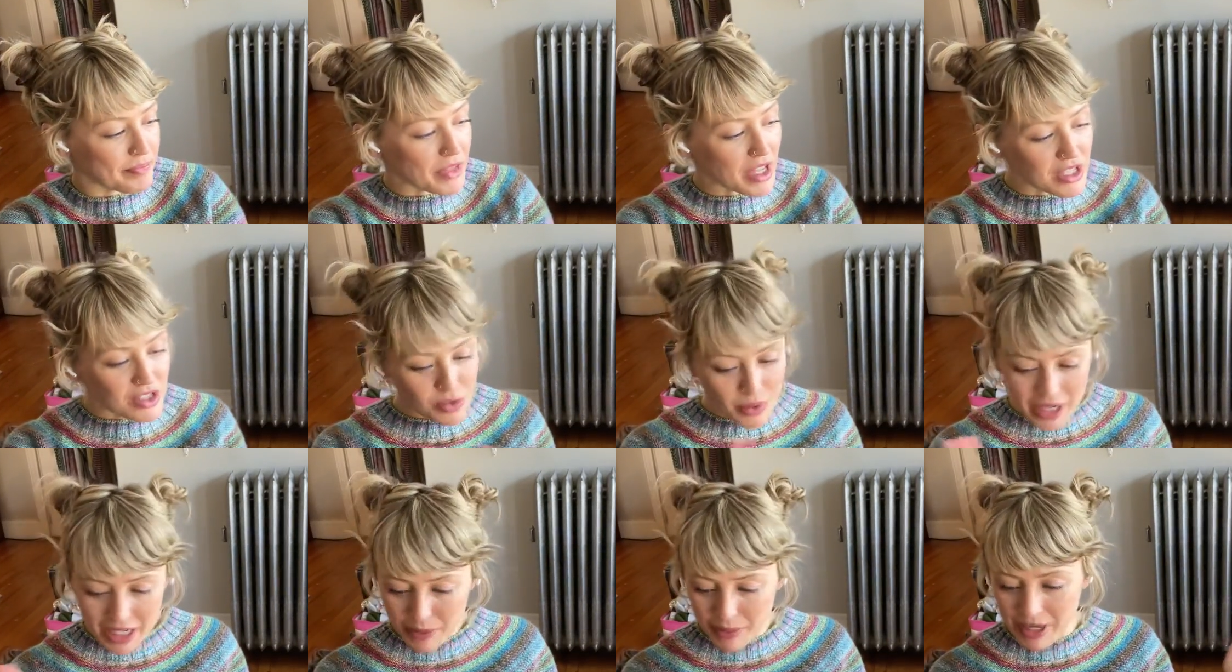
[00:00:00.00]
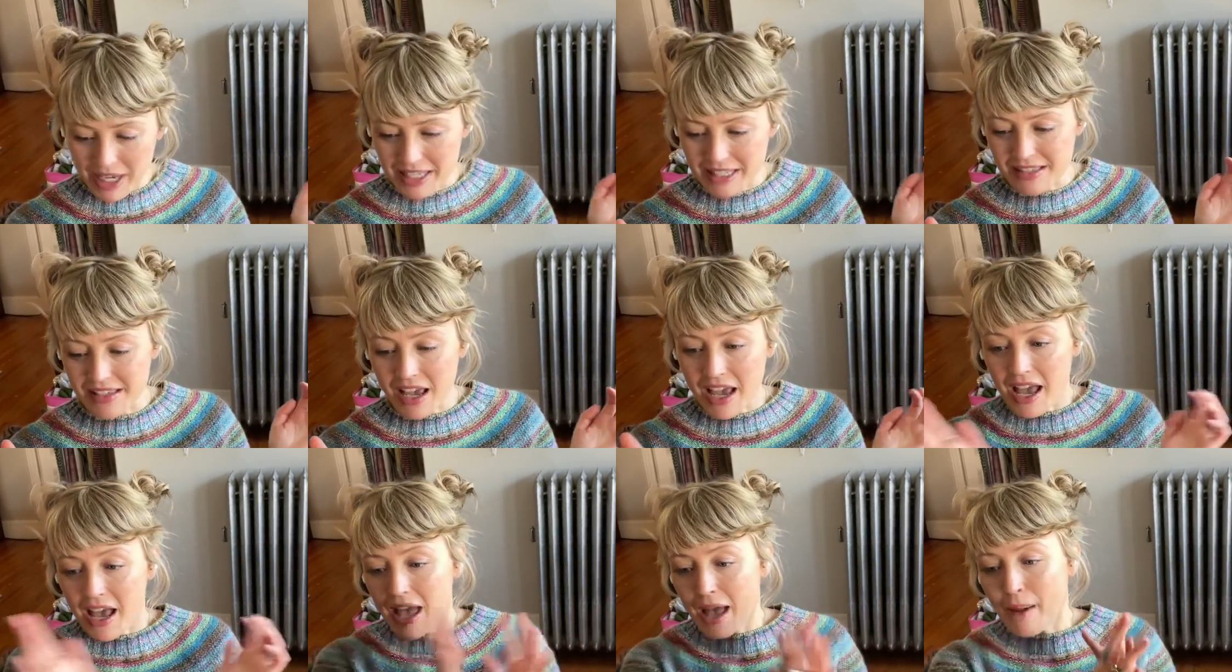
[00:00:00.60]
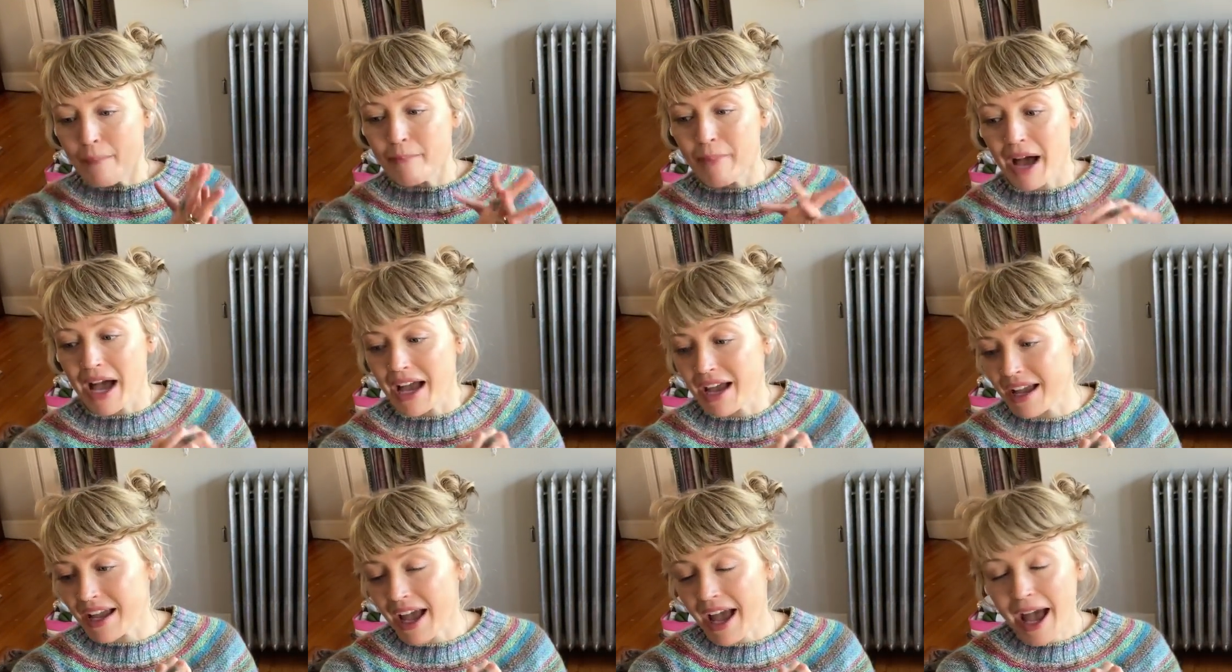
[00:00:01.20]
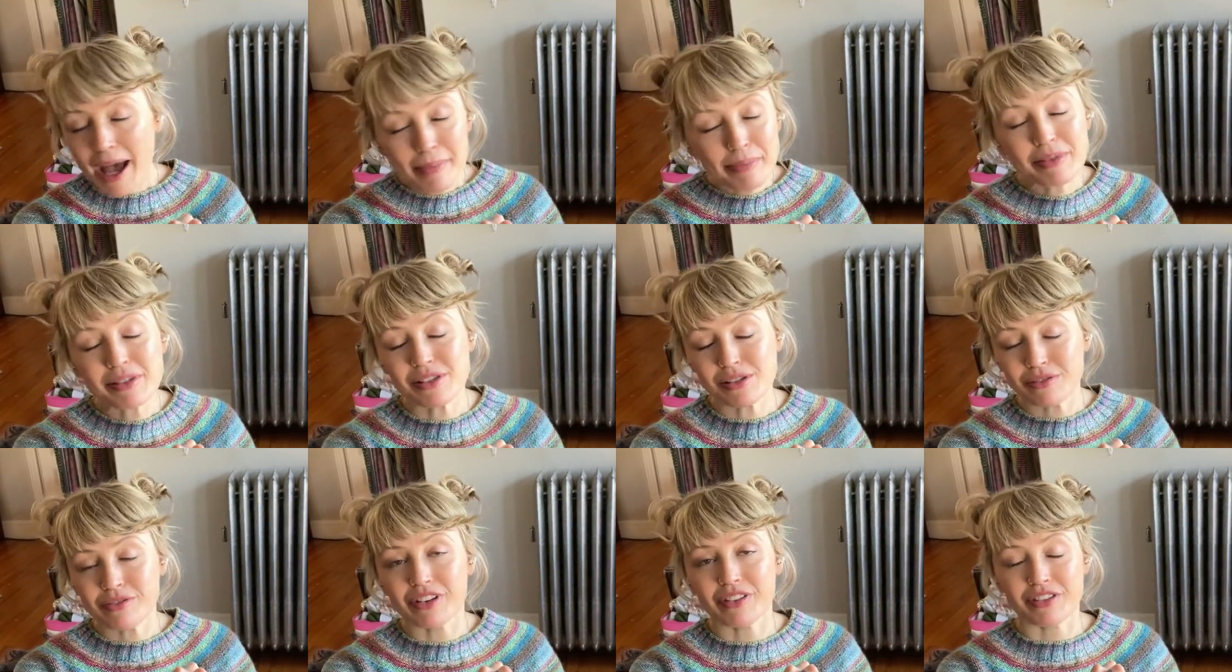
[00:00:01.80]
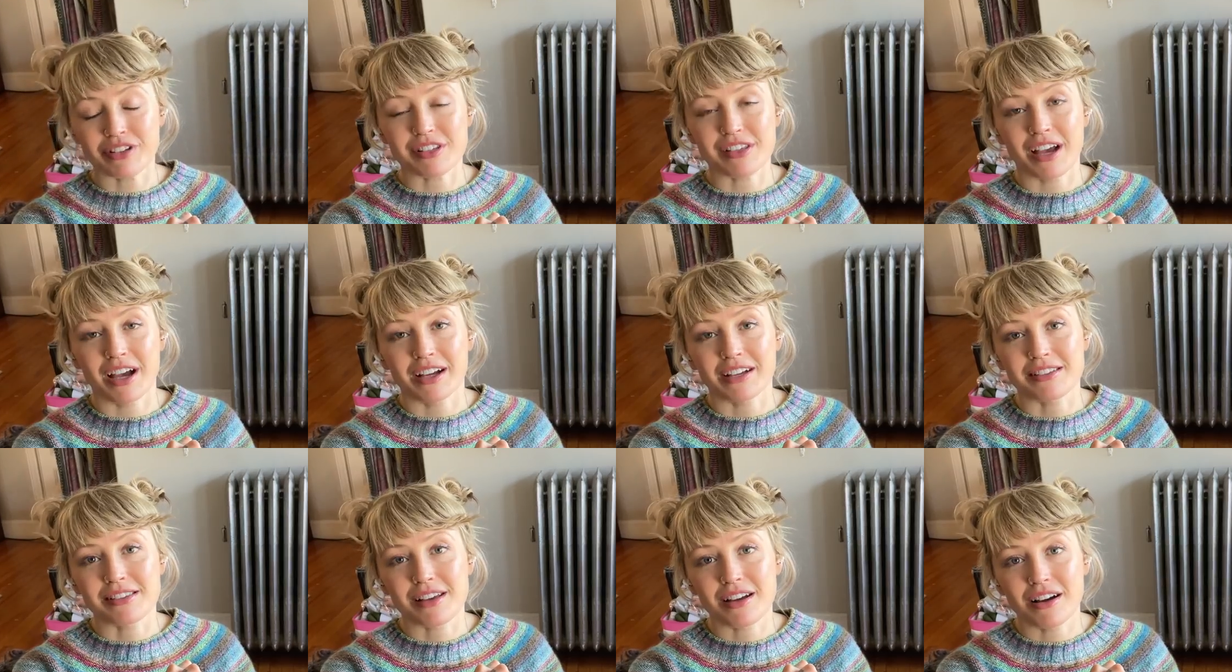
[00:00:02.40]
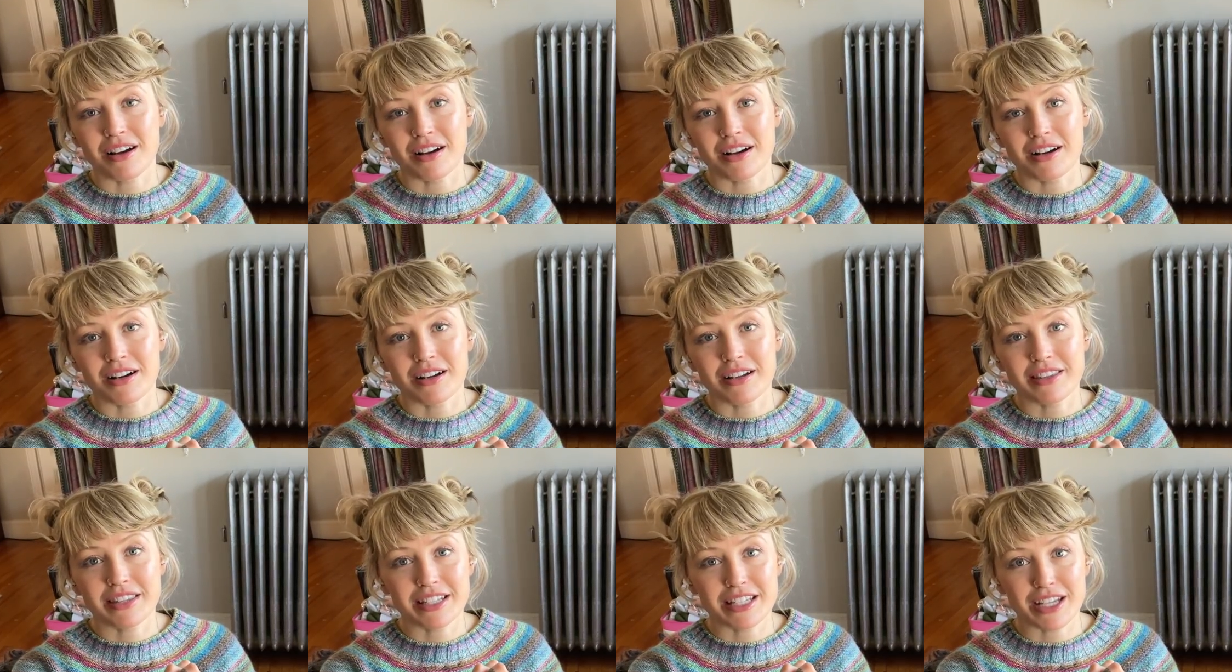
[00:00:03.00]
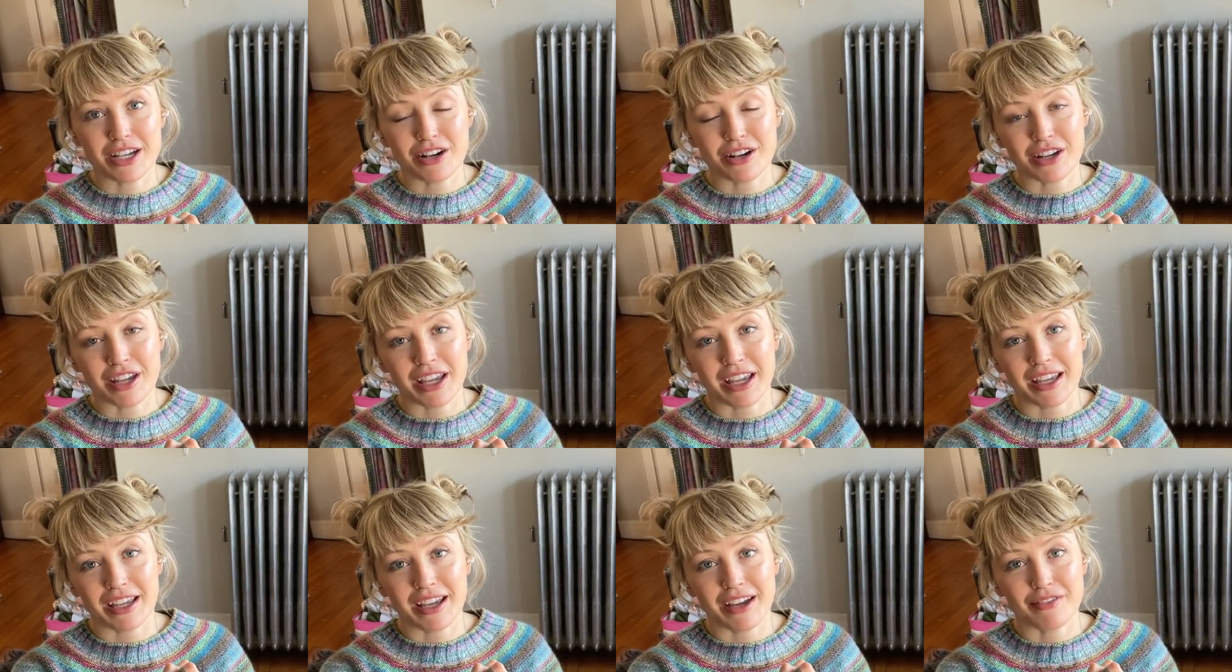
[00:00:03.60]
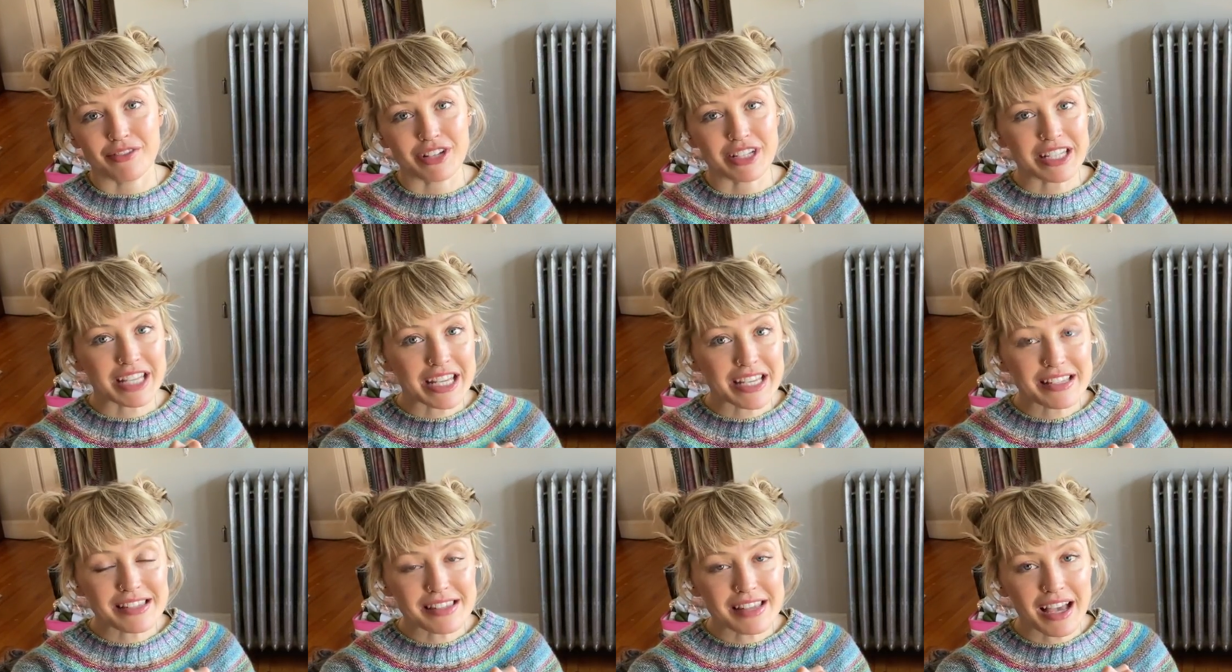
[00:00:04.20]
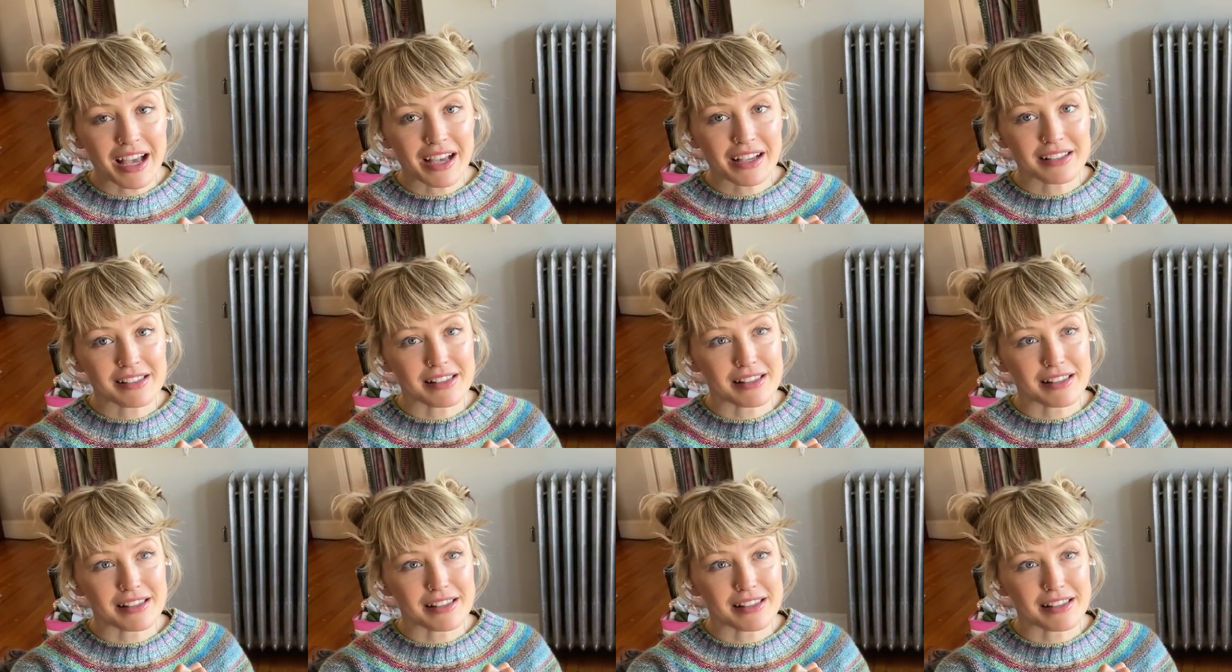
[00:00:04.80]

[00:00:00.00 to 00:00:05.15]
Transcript: So anyways, my absolute favorite socks are the DRK Everyday Socks.